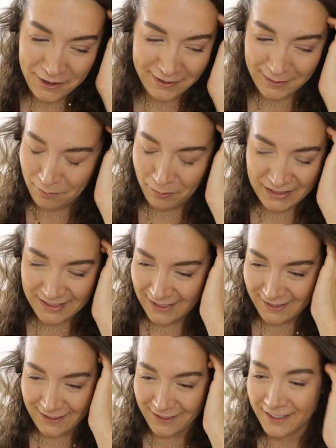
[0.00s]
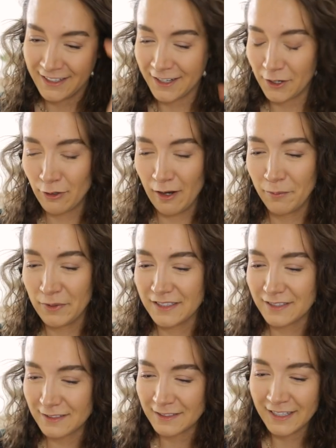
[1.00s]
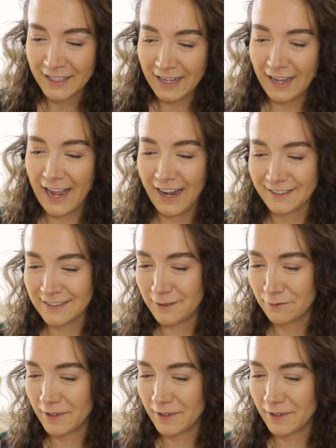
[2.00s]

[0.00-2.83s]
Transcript: got the biscuits and crumpets accent